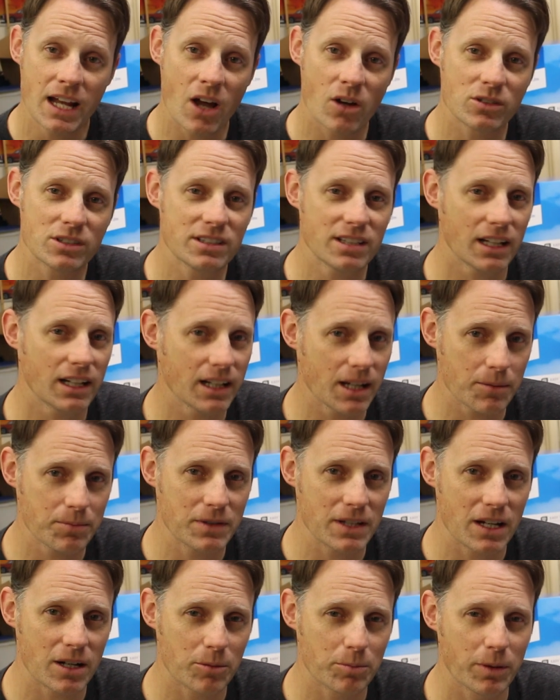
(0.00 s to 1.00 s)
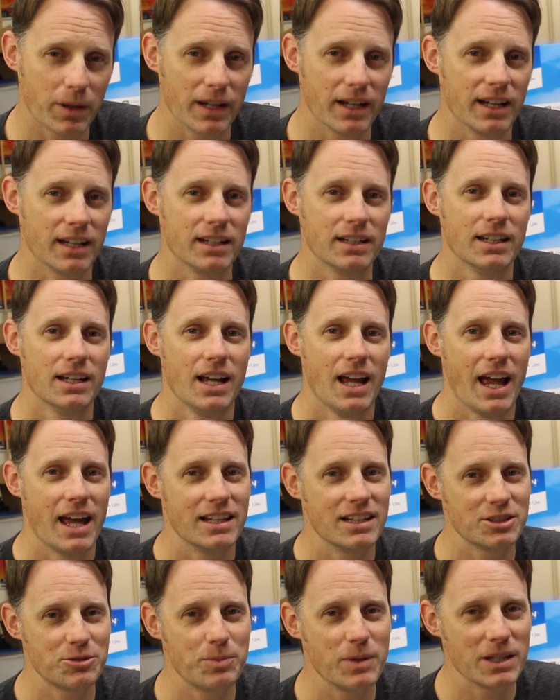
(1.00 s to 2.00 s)
Now in setting up the airplane,
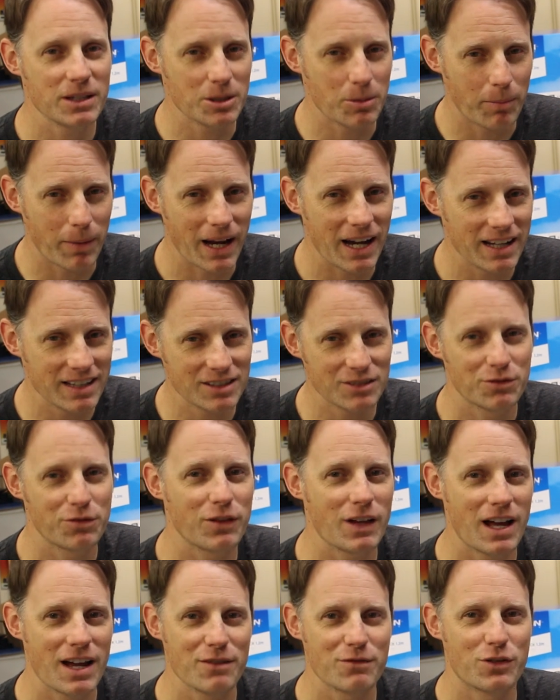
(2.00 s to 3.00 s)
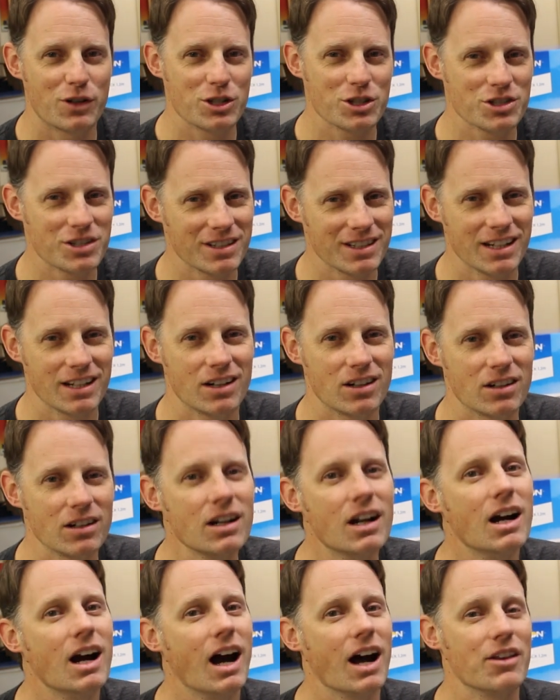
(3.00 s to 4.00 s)
and this being the bind and fly version
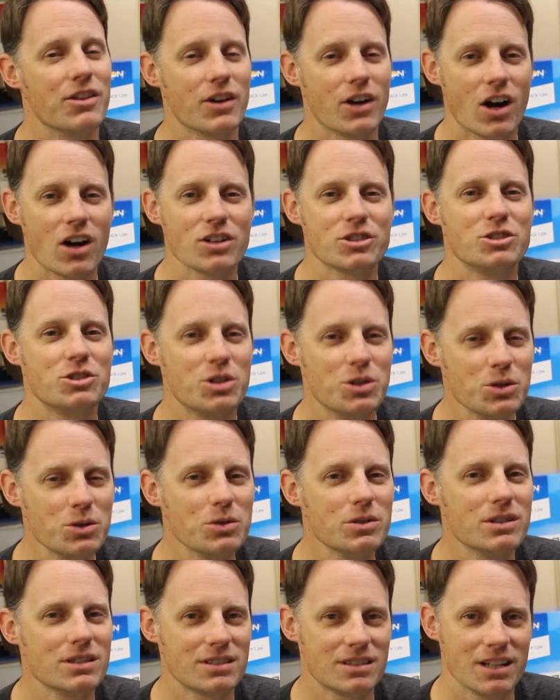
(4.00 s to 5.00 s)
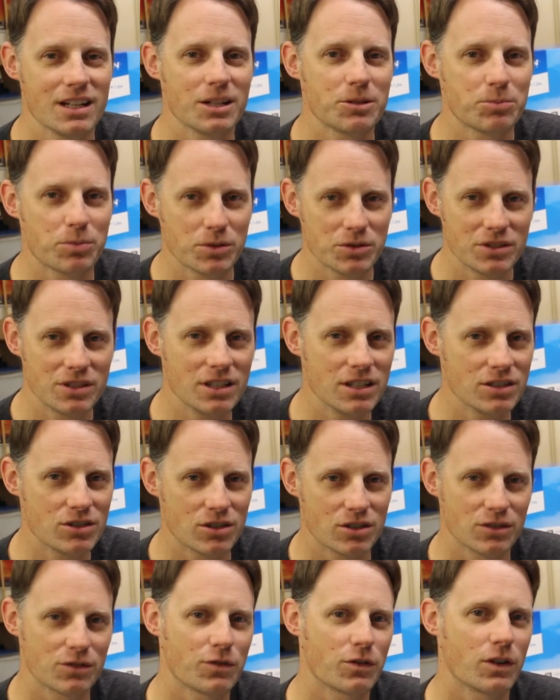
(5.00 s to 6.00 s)
here, uh, there are two distinct
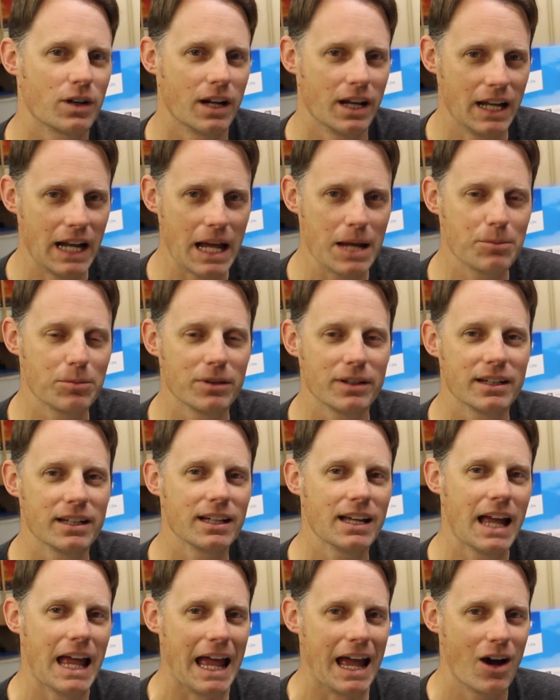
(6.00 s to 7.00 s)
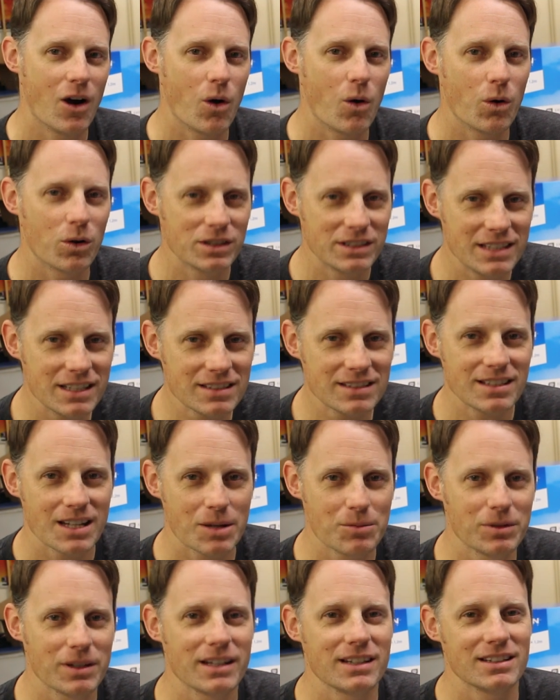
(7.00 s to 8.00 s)
procedures for enabling or
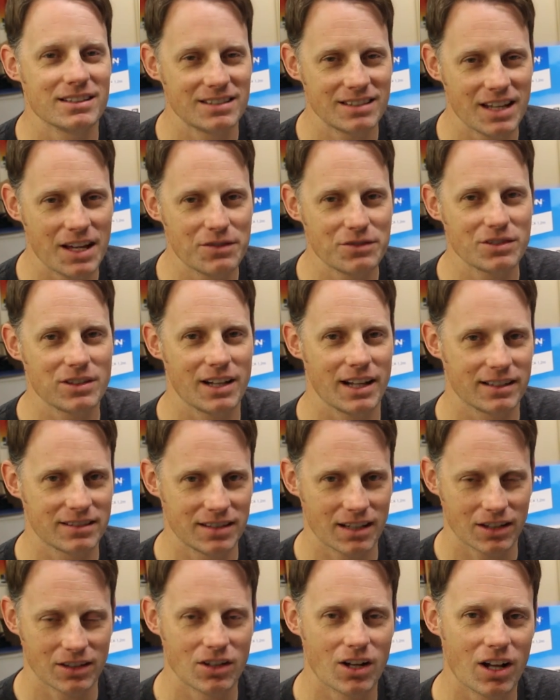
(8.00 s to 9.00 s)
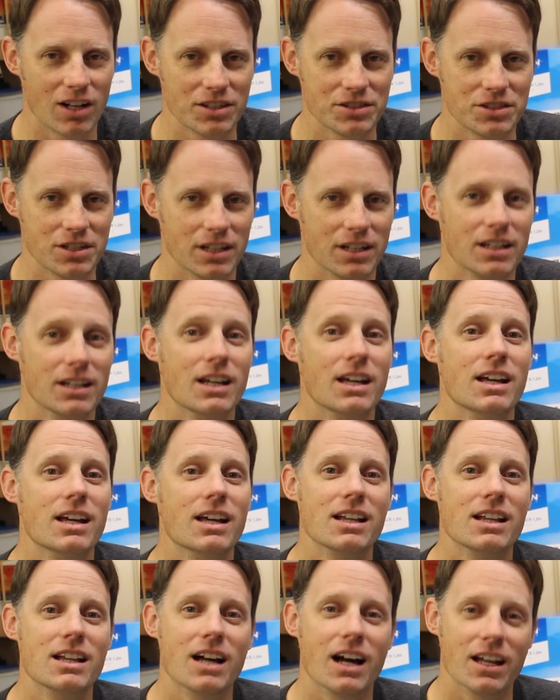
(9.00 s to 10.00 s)
disabling the Safe Select technology.
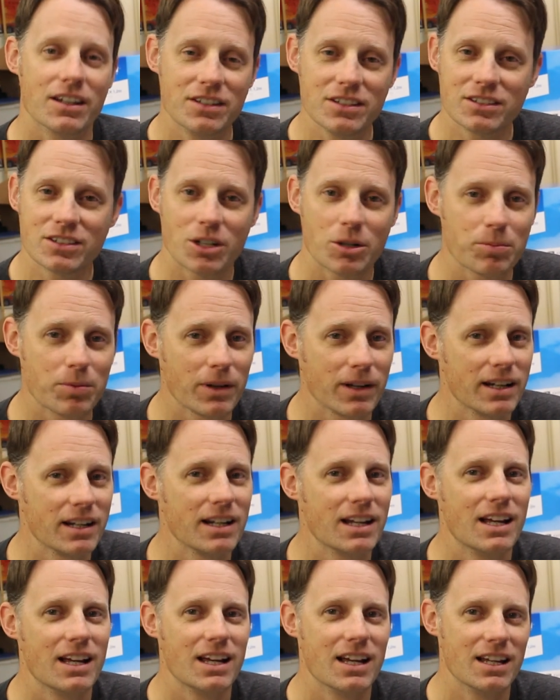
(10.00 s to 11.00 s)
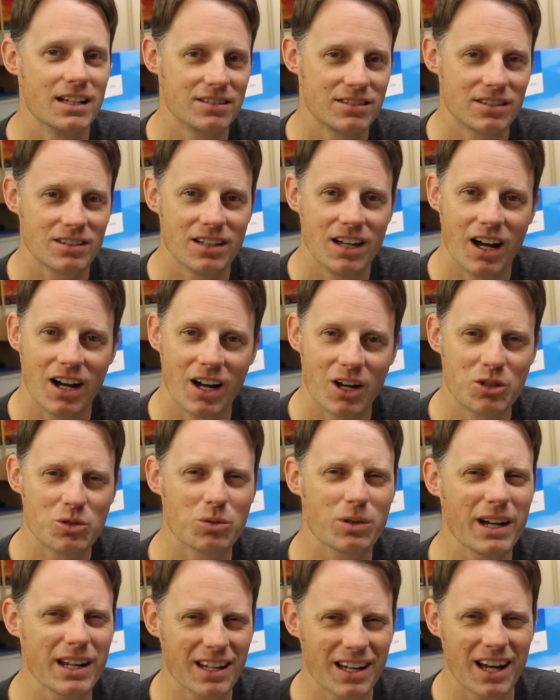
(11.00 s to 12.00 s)
Uh, this airplane is a
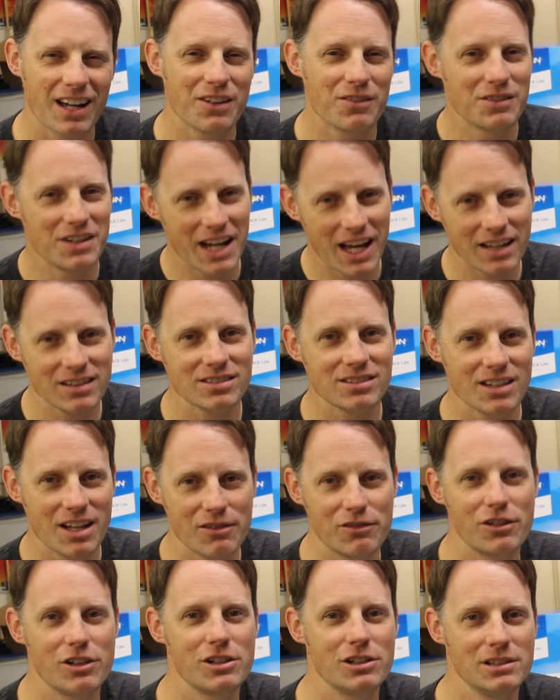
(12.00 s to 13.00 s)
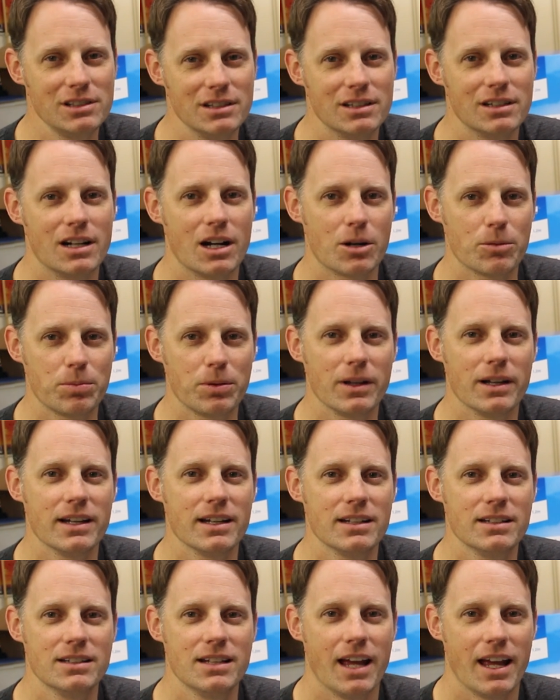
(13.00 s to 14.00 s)
great kind of next level
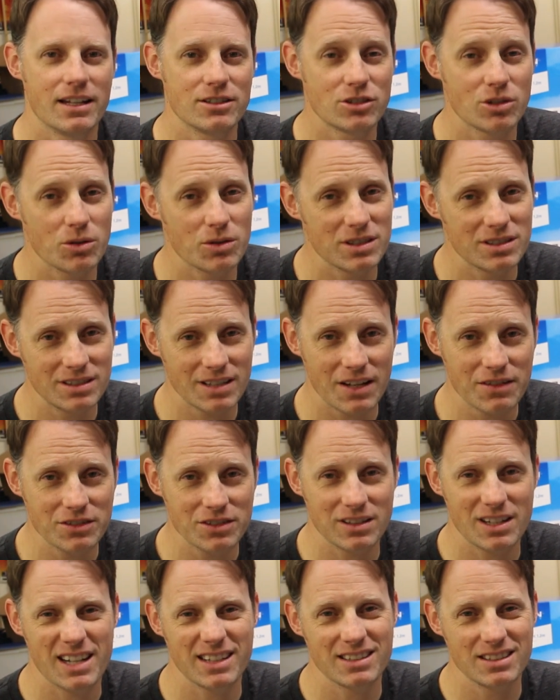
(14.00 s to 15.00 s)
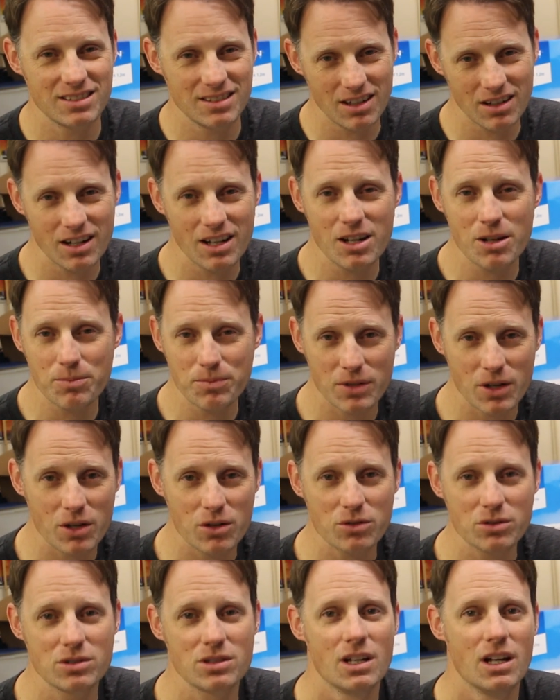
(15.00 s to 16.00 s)
airplane, and so the Safe Select is there to help
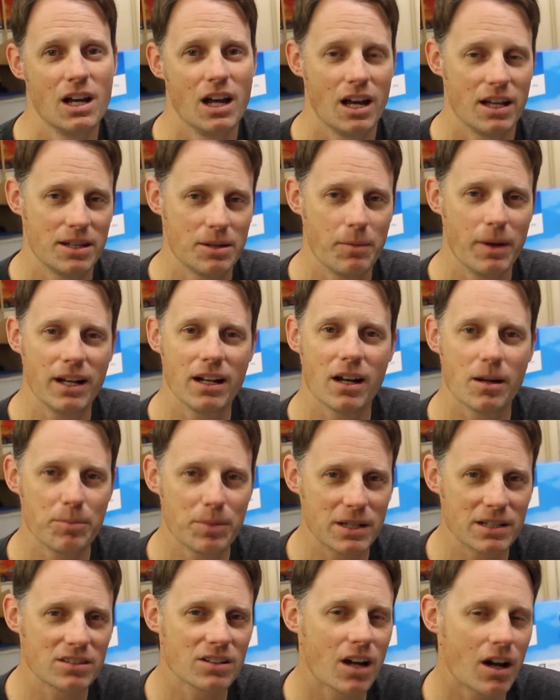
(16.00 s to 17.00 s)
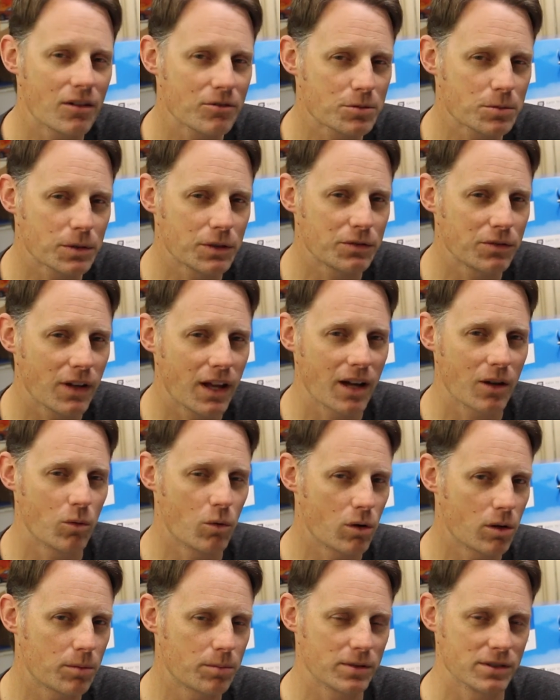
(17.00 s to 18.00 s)
those that may not be as comfortable
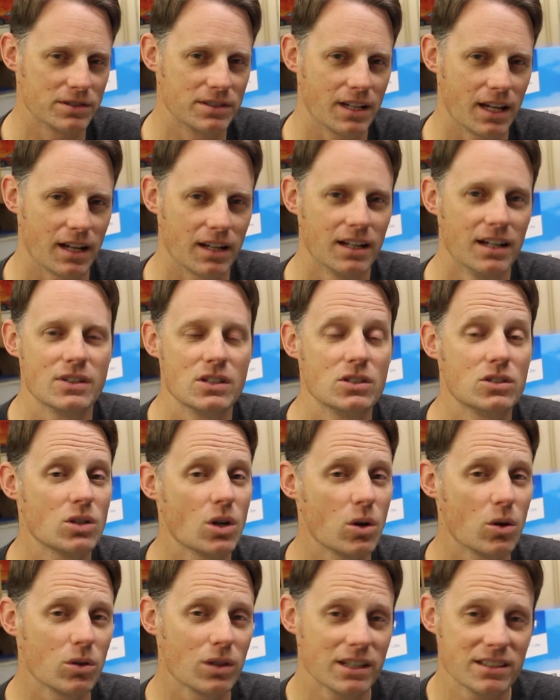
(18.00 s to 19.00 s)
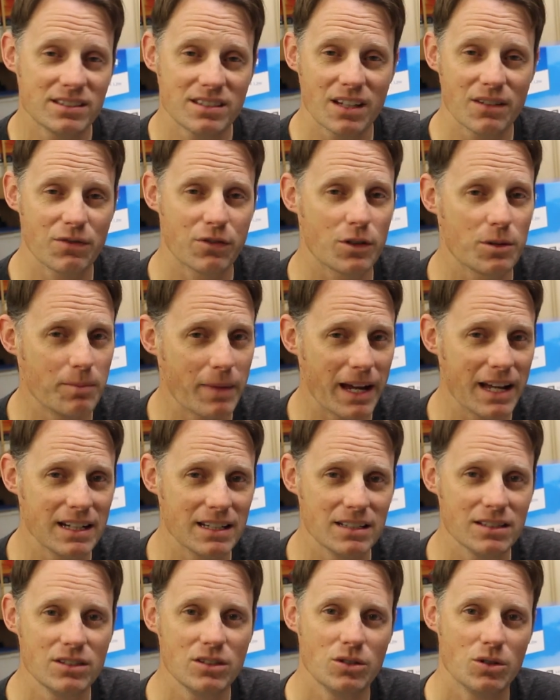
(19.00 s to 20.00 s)
flying warbirds yet. So let's say for a
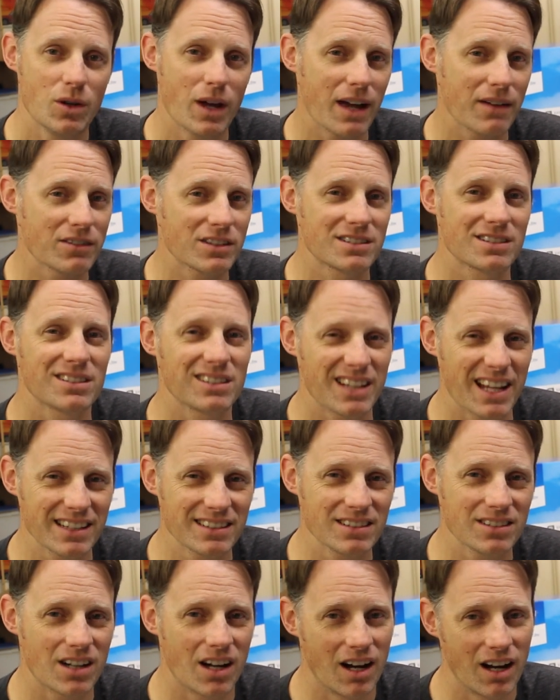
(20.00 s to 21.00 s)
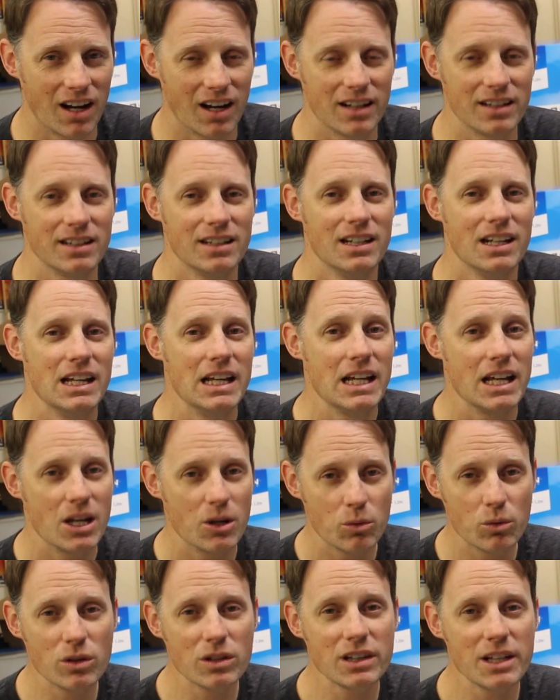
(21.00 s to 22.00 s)
maiden, you have it selected on,
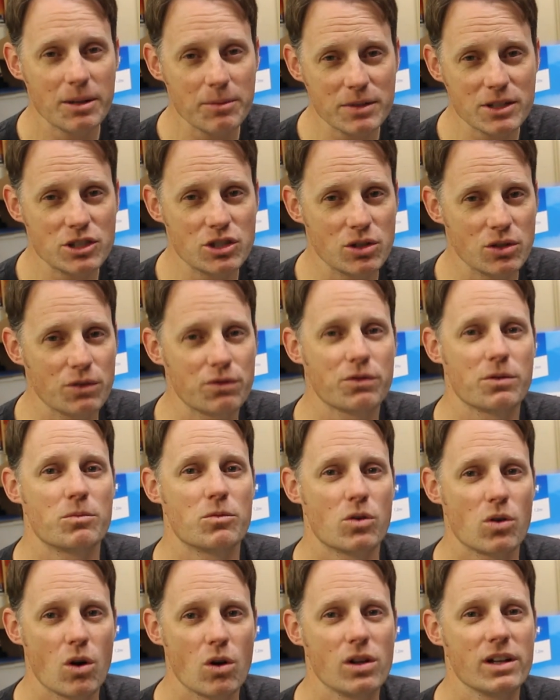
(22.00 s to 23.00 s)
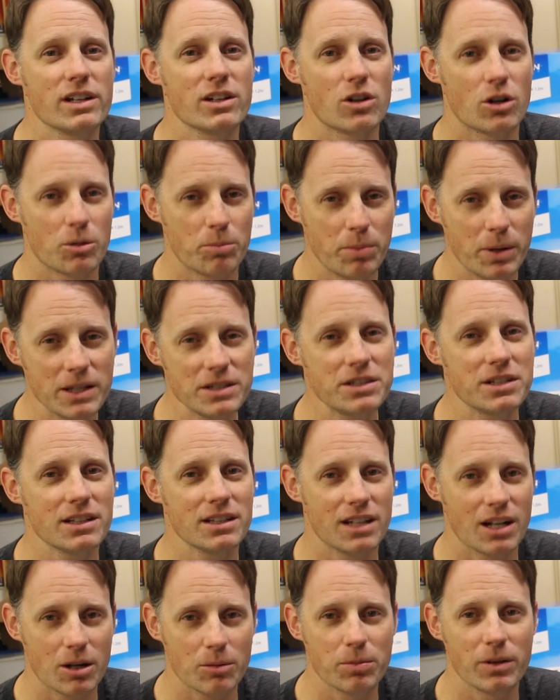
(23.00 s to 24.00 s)
it will limit you from rolling or
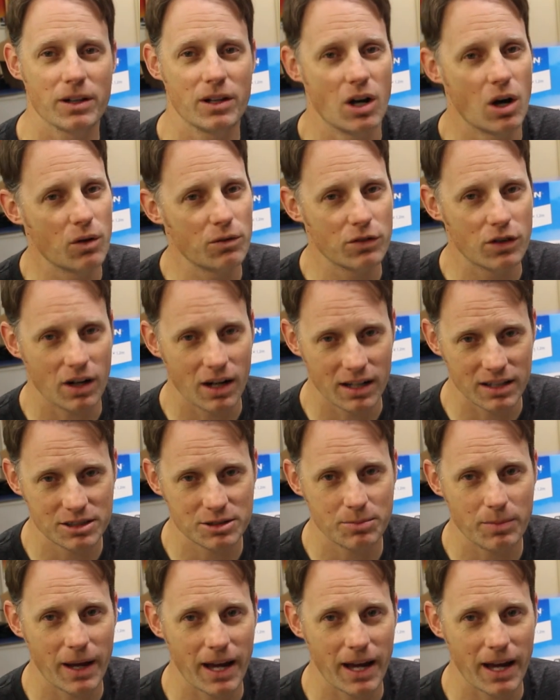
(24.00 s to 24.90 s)
pitching the airplane over on its